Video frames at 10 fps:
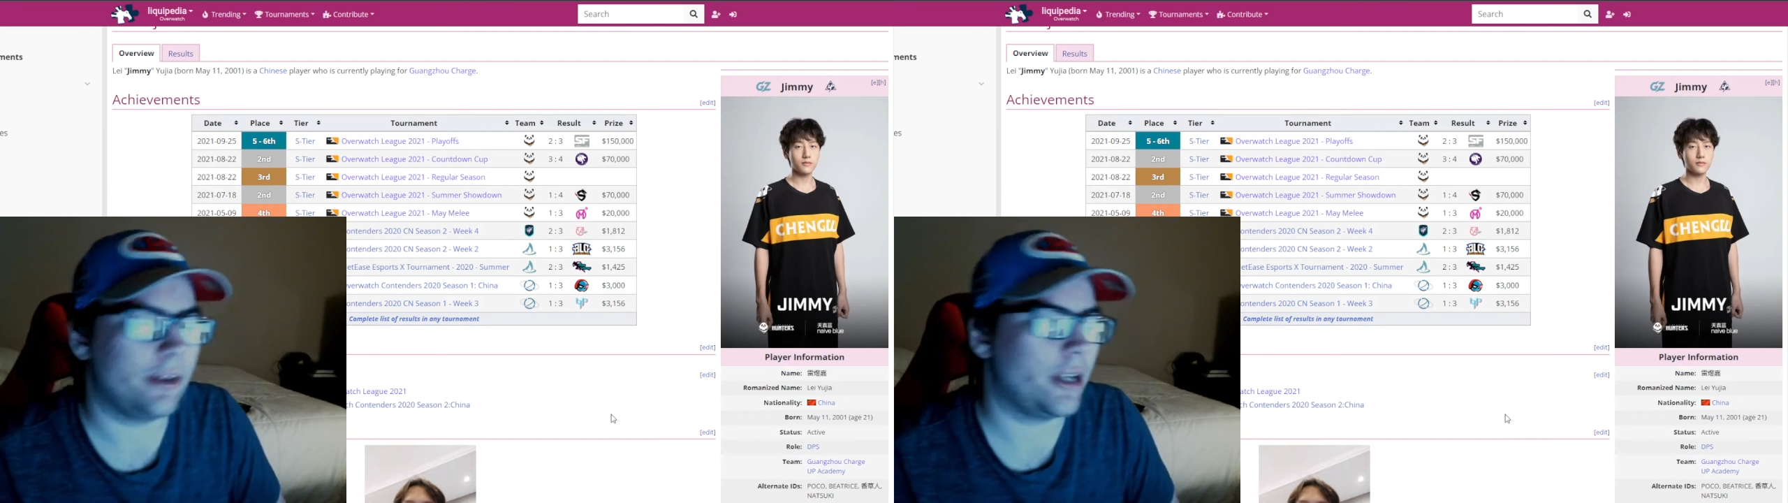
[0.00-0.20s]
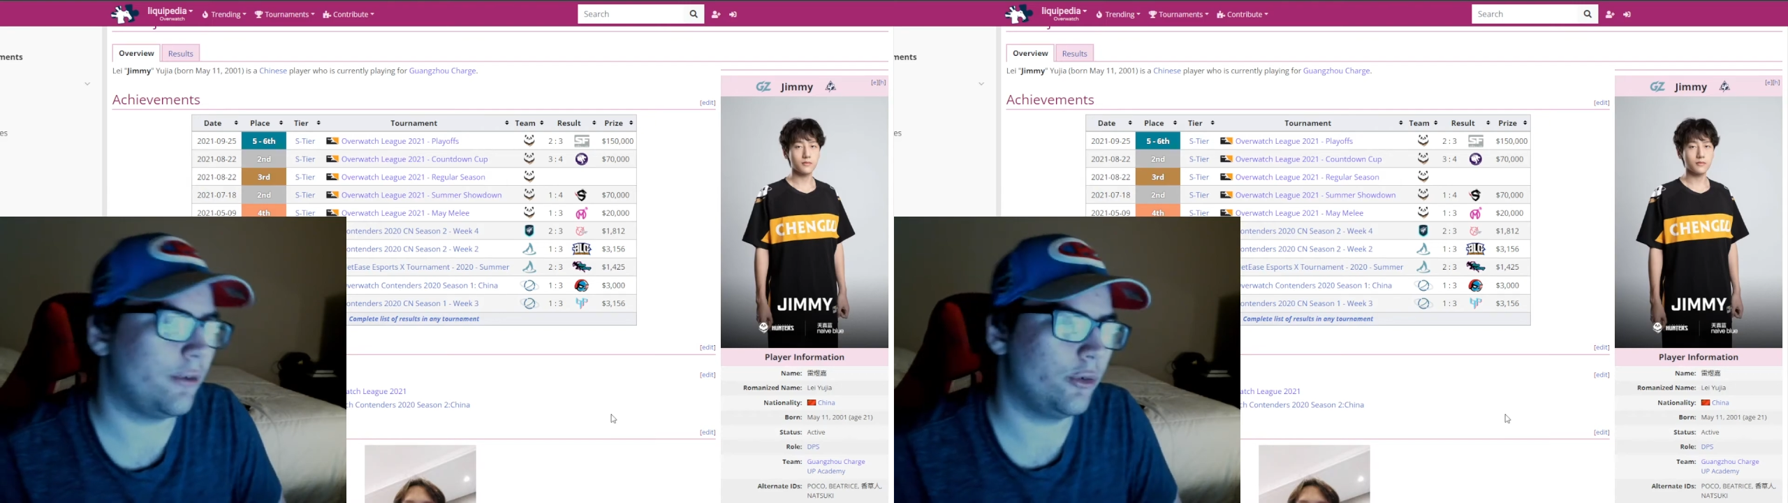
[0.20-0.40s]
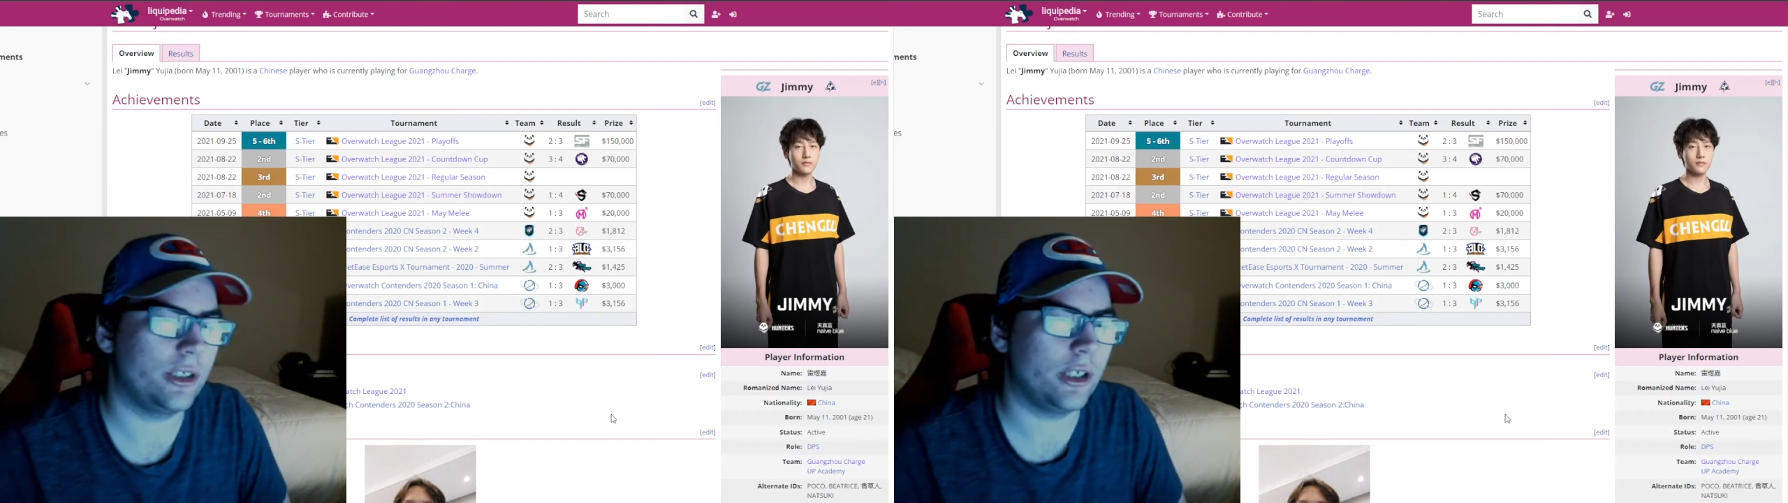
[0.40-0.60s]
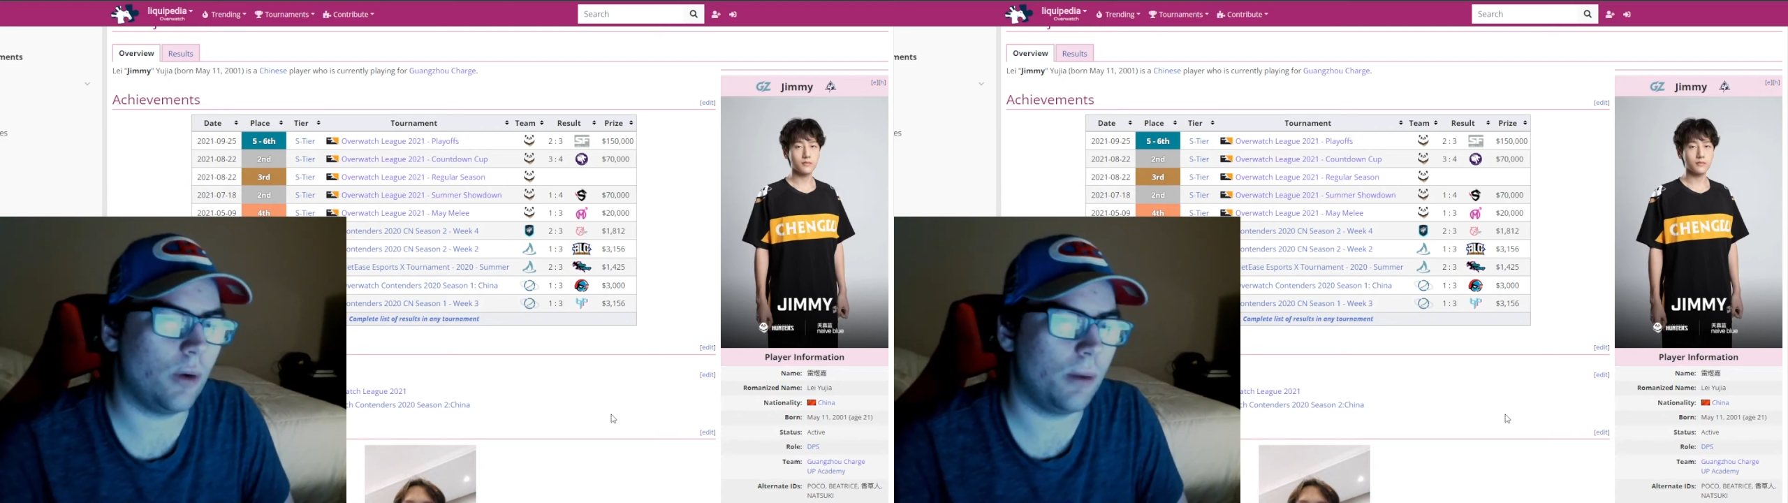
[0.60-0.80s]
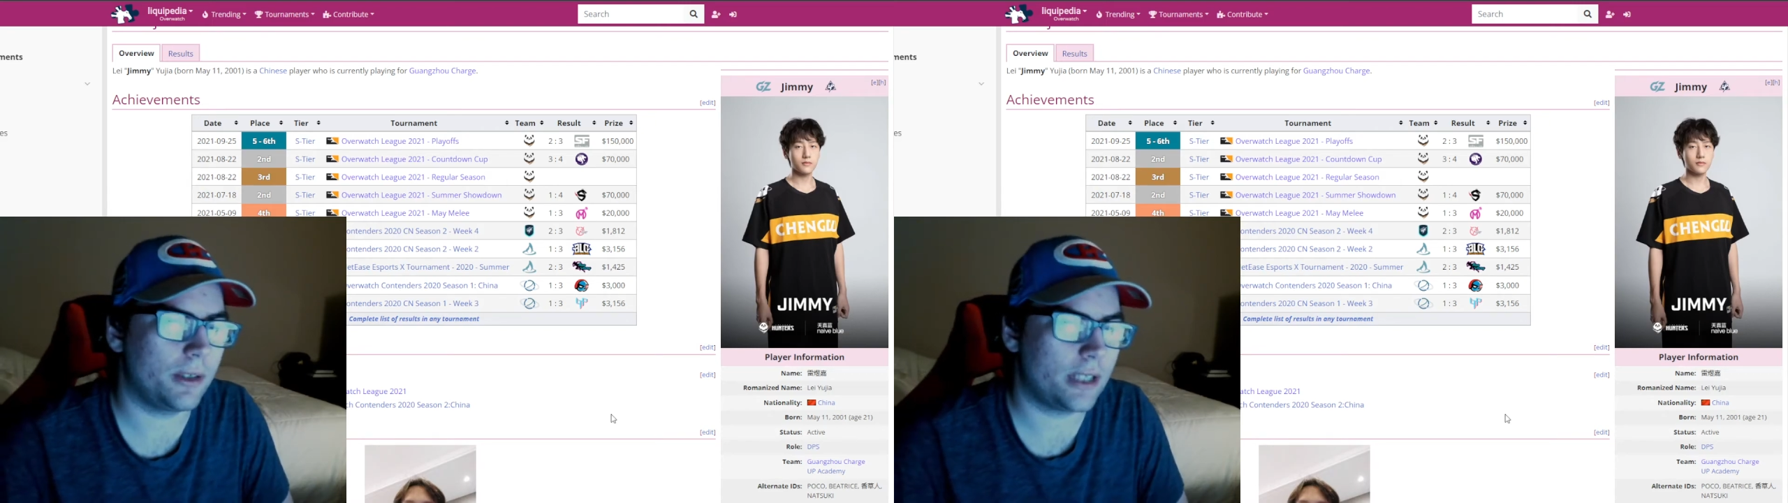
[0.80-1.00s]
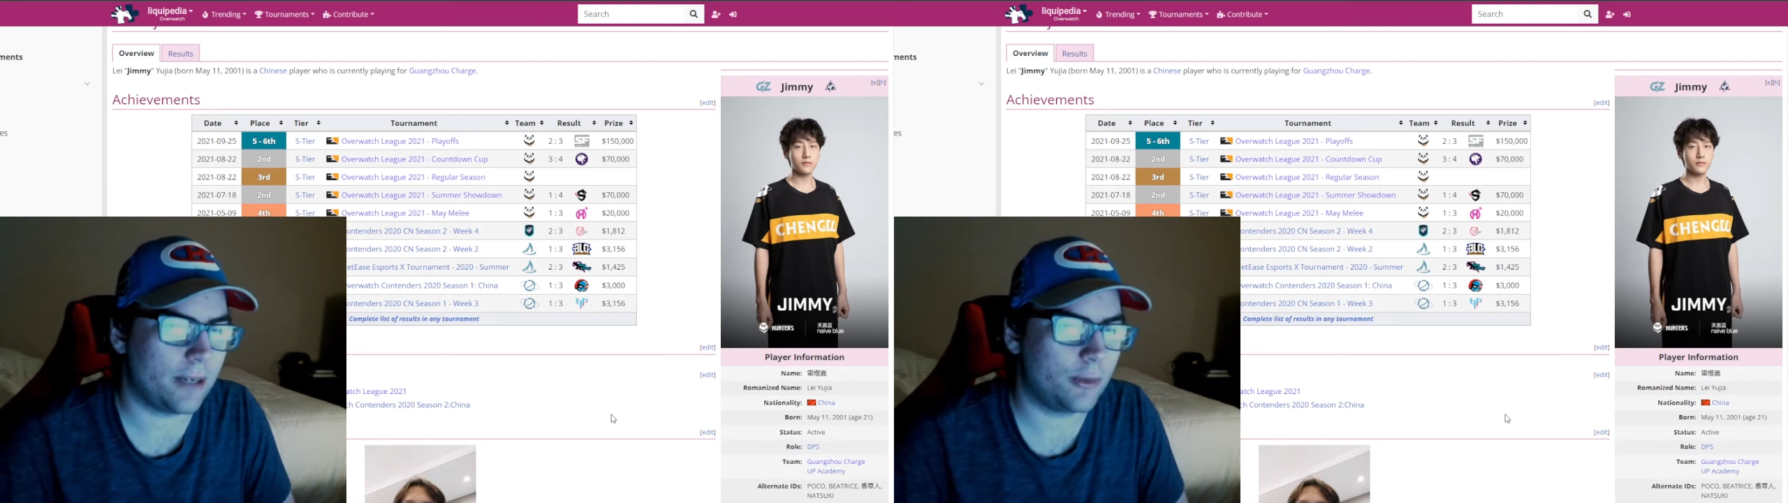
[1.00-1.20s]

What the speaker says: you have Choice A1 beside him.